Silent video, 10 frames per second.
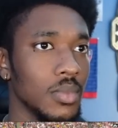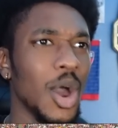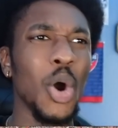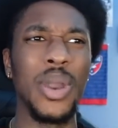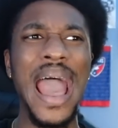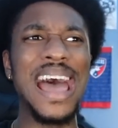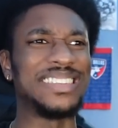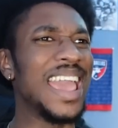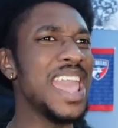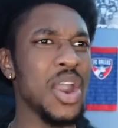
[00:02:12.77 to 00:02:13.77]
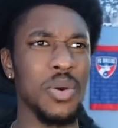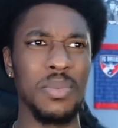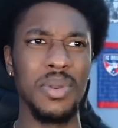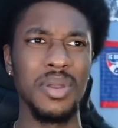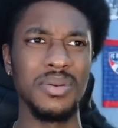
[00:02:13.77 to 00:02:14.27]
Oh, god damn.
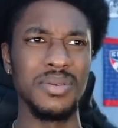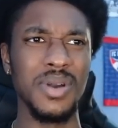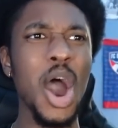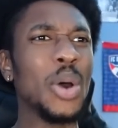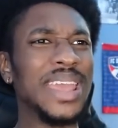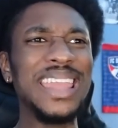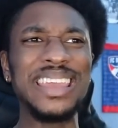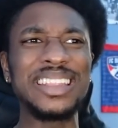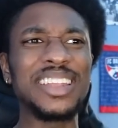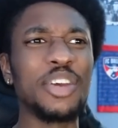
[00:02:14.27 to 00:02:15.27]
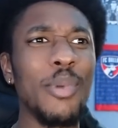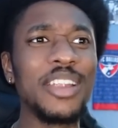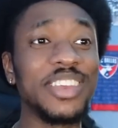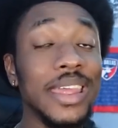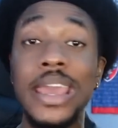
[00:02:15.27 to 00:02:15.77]
Oh, he did that to
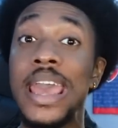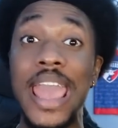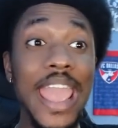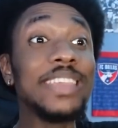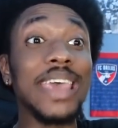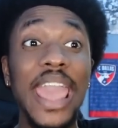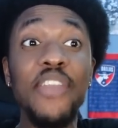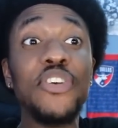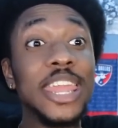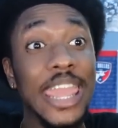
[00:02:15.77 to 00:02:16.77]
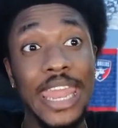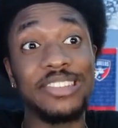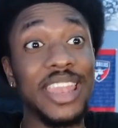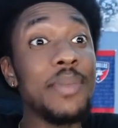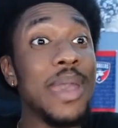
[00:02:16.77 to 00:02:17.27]
Martin. He said he finna get
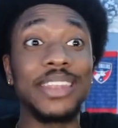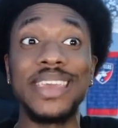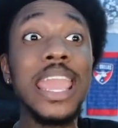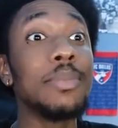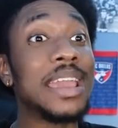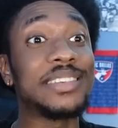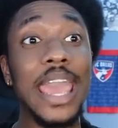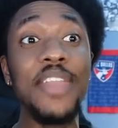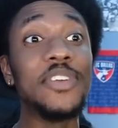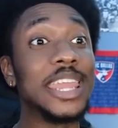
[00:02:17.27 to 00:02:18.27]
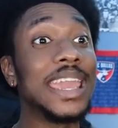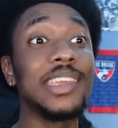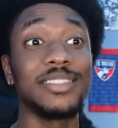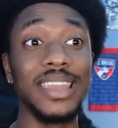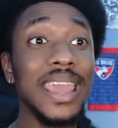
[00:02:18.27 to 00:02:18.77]
his lick back. Teammate said he finna get
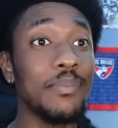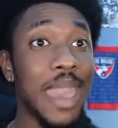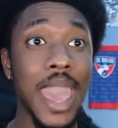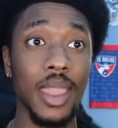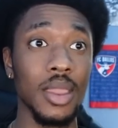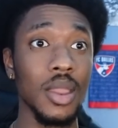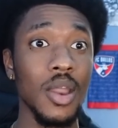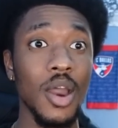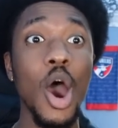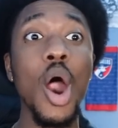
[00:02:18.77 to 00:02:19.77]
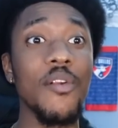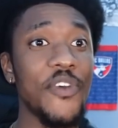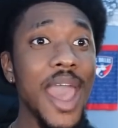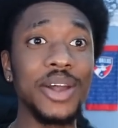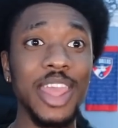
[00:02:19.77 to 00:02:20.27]
his lick back. Hard
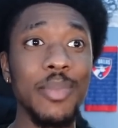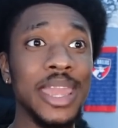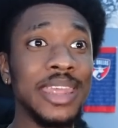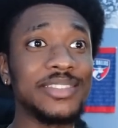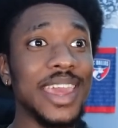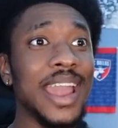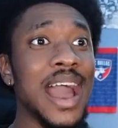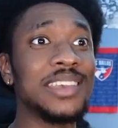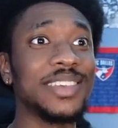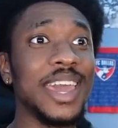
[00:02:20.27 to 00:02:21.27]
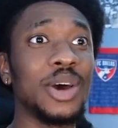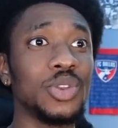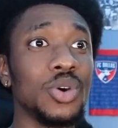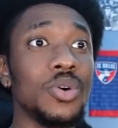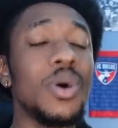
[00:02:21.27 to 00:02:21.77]
foul at that man. That's that Caicedo
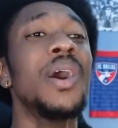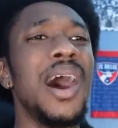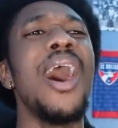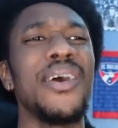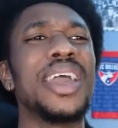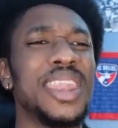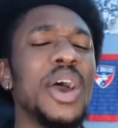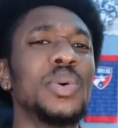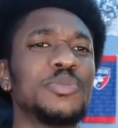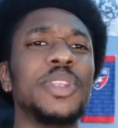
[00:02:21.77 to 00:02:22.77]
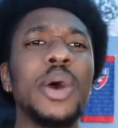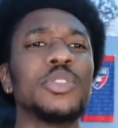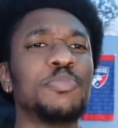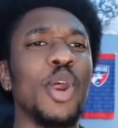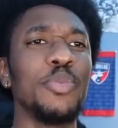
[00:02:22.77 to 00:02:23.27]
dude. Oh, yeah, that was
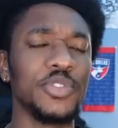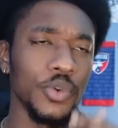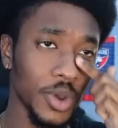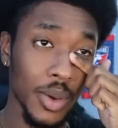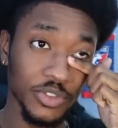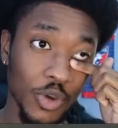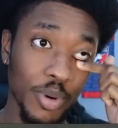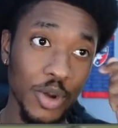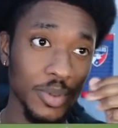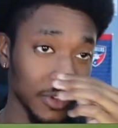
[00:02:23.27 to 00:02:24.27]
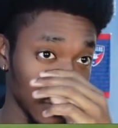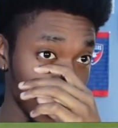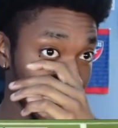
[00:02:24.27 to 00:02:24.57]
purposeful. That was on purpose.